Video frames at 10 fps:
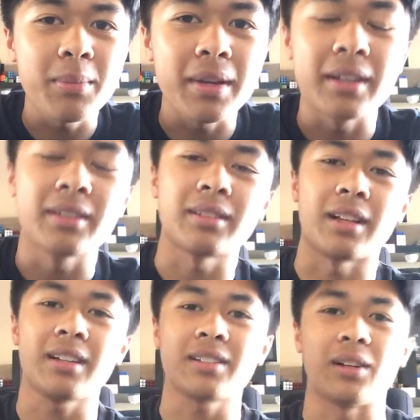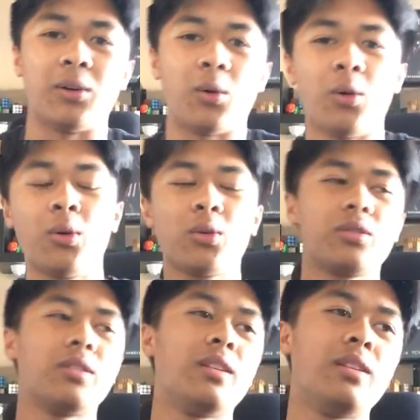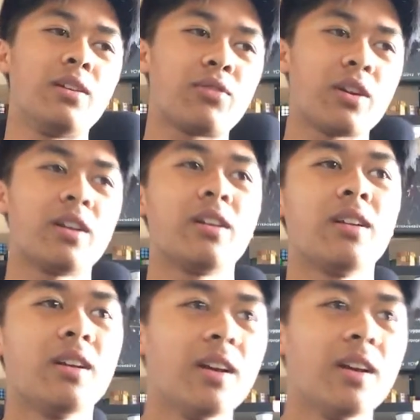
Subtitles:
Pyraminx, that's a whole different.